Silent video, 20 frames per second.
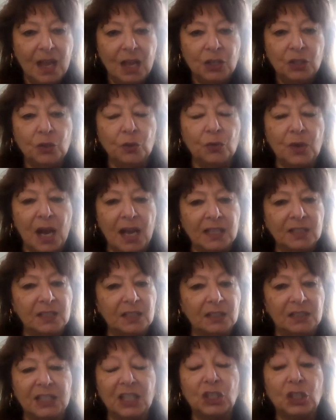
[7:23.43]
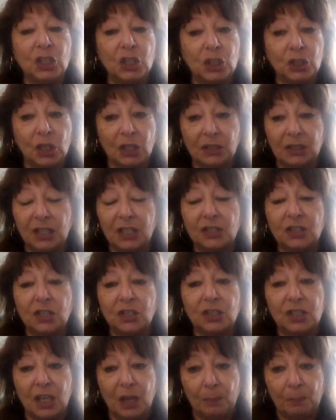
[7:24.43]
You guys, this is the this
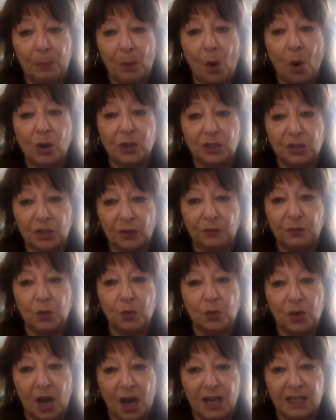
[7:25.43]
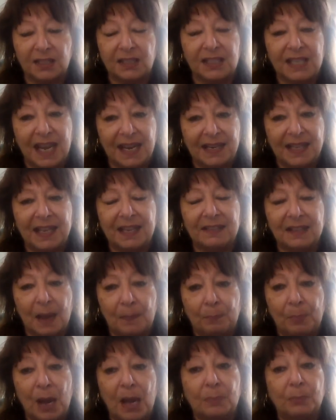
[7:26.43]
is the importance of you guys getting in
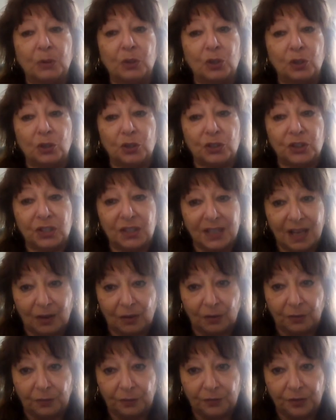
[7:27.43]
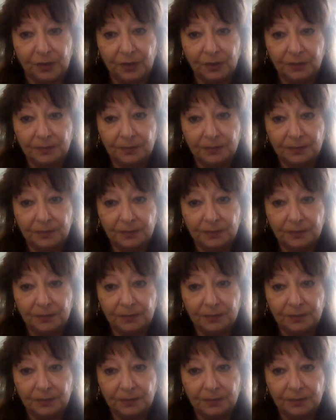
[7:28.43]
that Bible yourself.